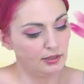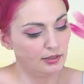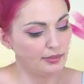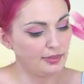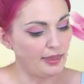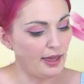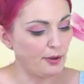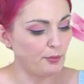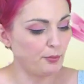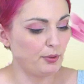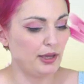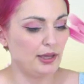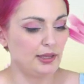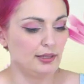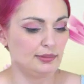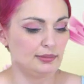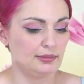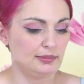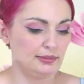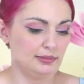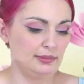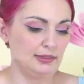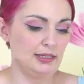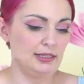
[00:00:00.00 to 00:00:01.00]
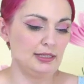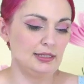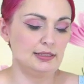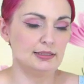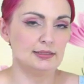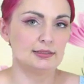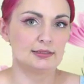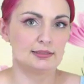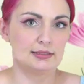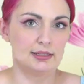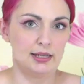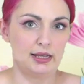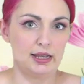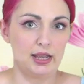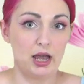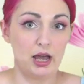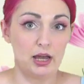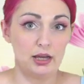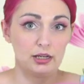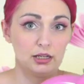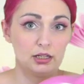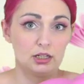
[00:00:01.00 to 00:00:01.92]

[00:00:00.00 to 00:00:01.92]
That way these stay